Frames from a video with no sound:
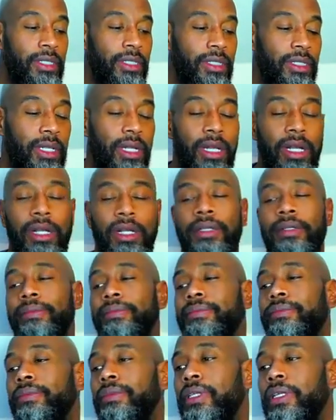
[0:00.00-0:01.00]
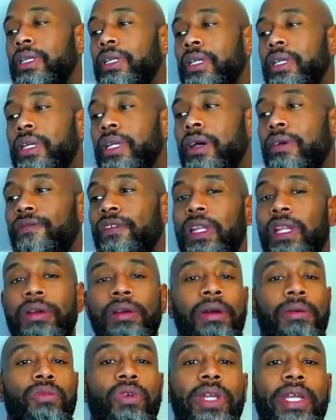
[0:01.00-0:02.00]
Ugh. I feel like
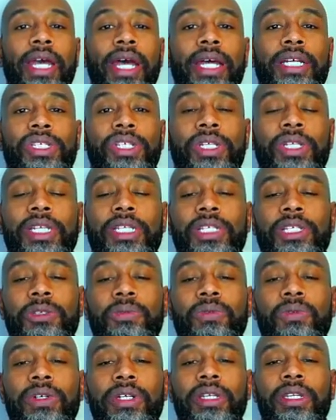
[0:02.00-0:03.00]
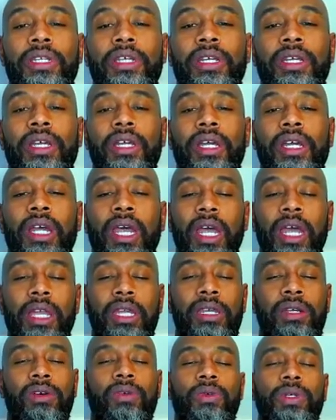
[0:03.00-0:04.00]
I'm rehashing at this point.
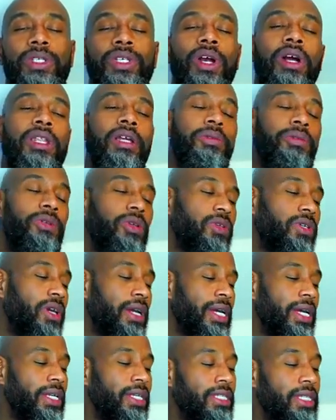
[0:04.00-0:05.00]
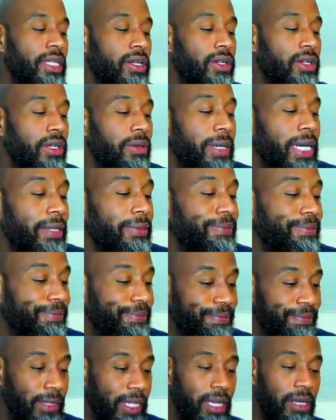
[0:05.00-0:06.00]
Anywho, what y'all up to? Y'all got anything on your mind?
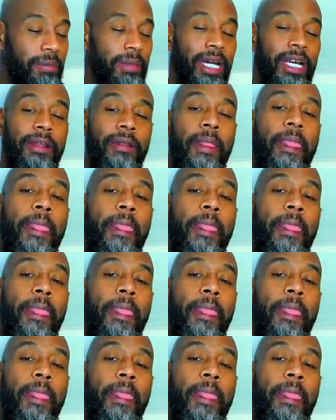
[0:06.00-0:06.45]
Anybody?